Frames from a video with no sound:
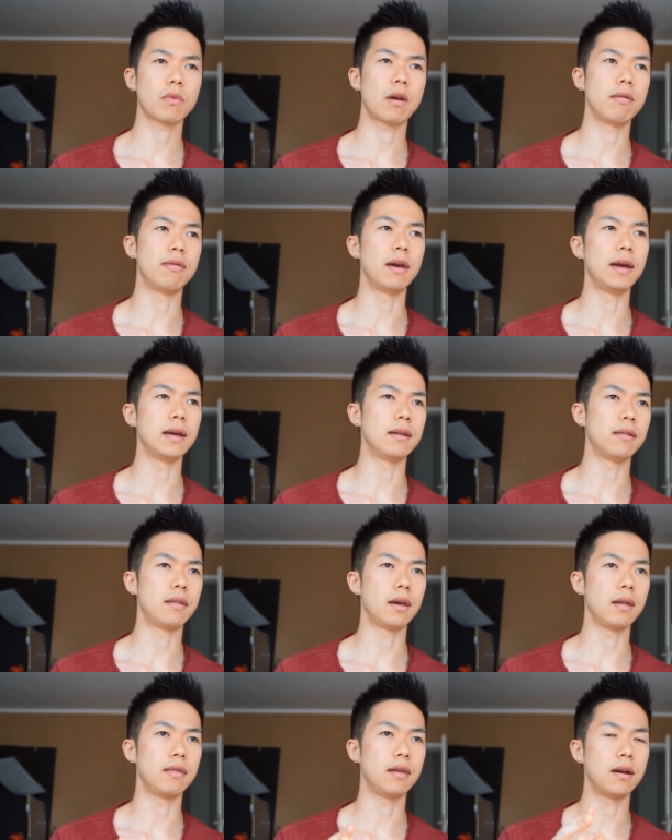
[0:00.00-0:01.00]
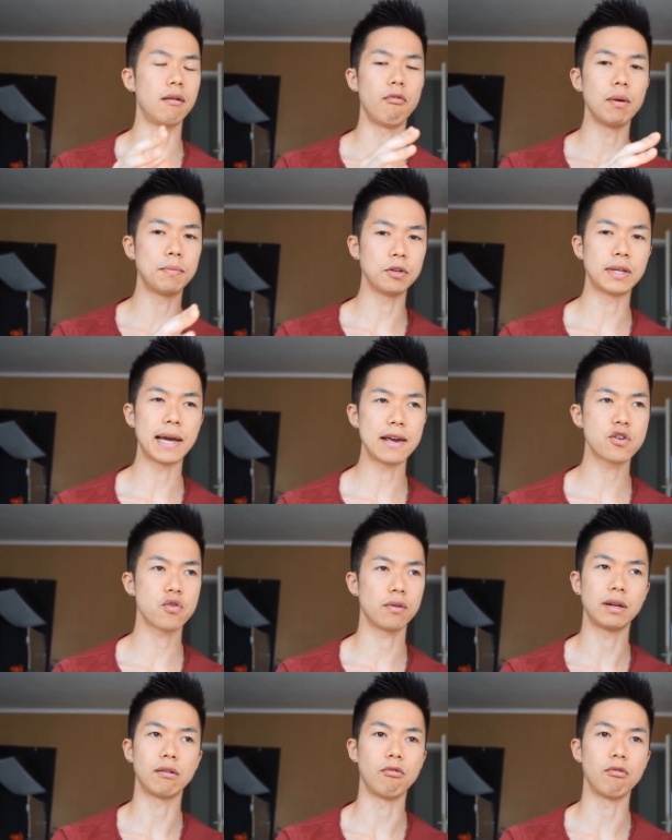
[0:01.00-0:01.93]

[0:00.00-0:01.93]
they, they their reputation